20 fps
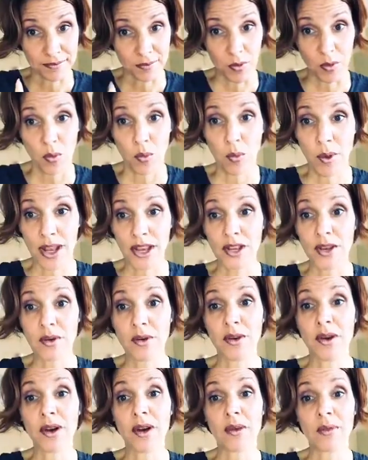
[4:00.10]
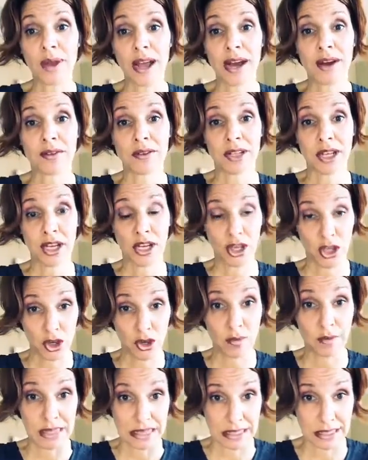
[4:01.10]
when you are around
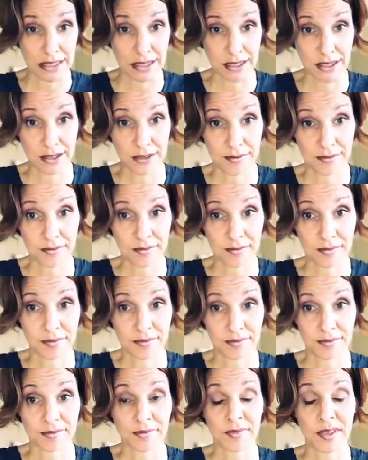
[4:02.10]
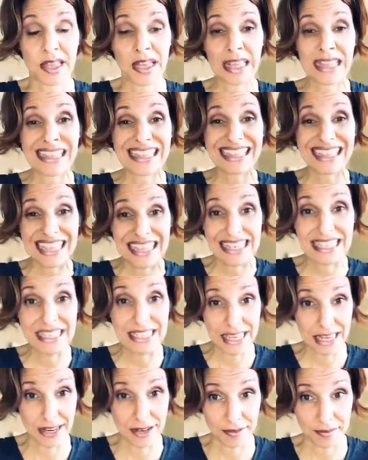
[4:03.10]
humans,
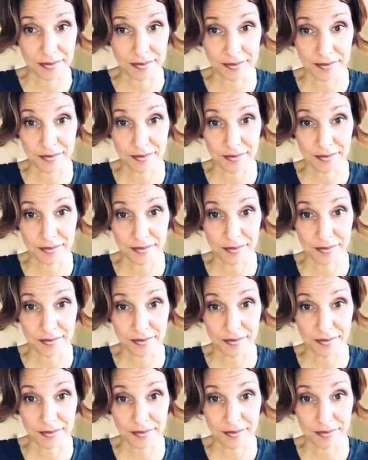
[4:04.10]
listen.